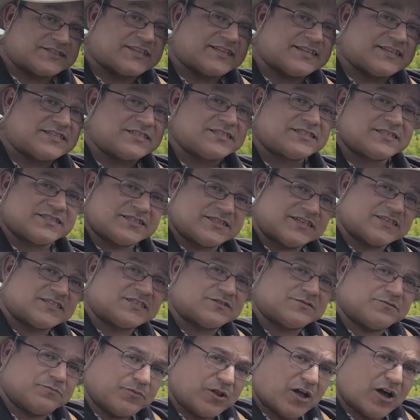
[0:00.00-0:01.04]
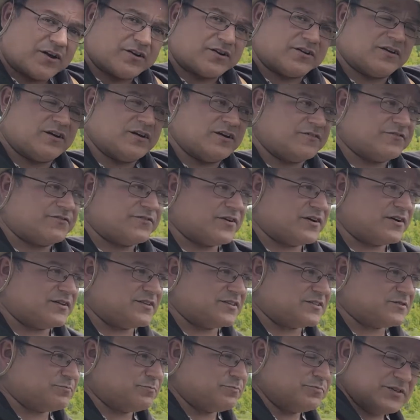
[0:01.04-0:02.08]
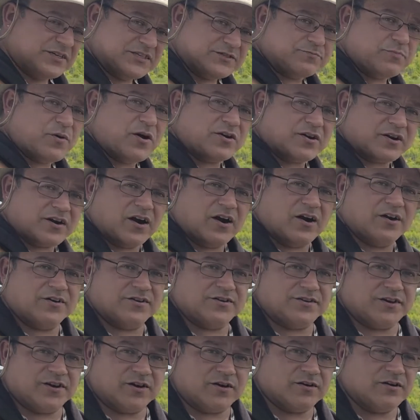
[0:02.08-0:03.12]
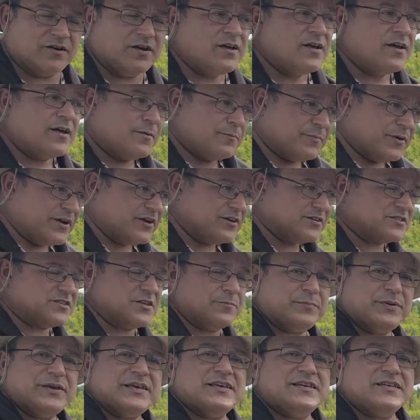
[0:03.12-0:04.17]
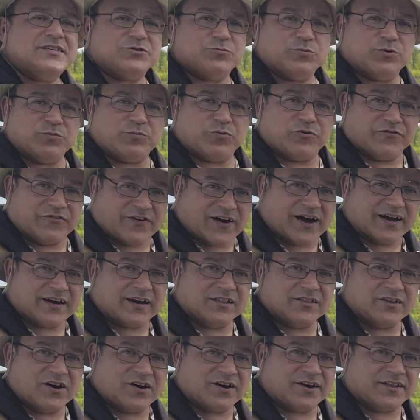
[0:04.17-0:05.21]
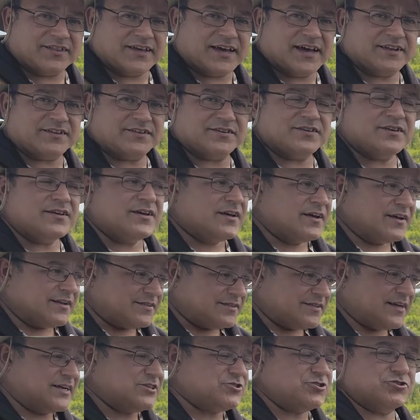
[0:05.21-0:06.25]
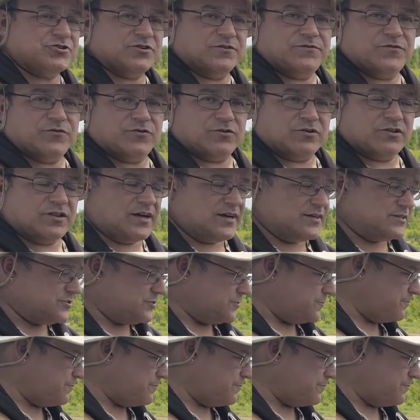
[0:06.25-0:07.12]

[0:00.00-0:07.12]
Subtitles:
this lot of this spot of garden here, because the peas will provide a lot of that nitrogen fertilizer.